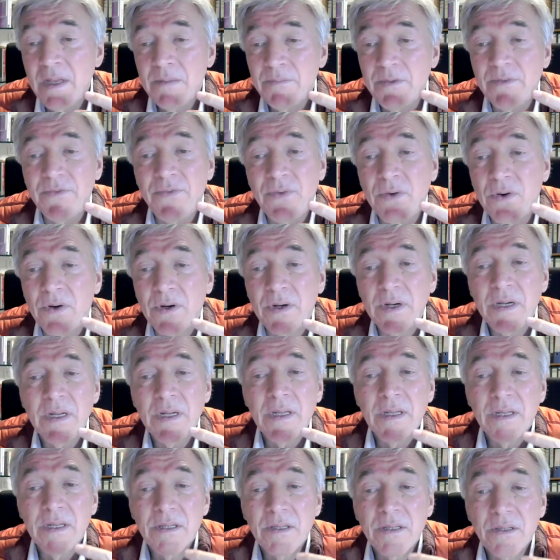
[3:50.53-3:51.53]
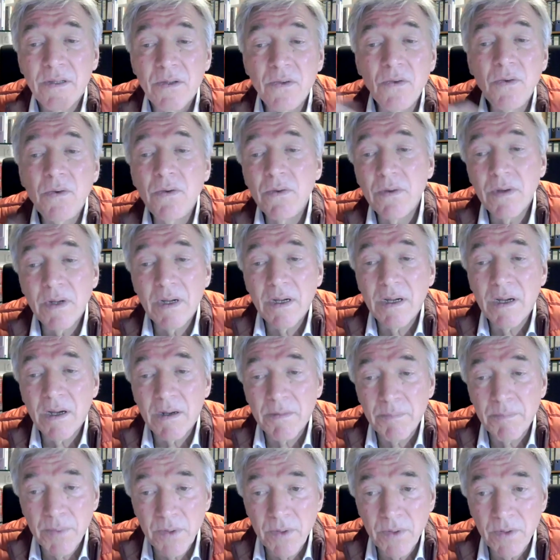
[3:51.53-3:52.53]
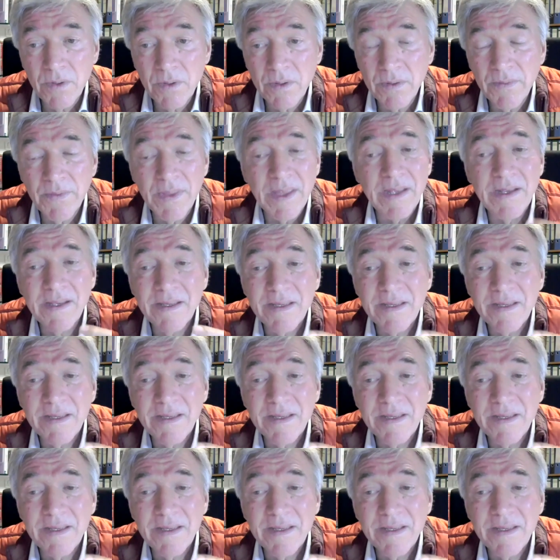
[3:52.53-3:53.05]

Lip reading: before you are born,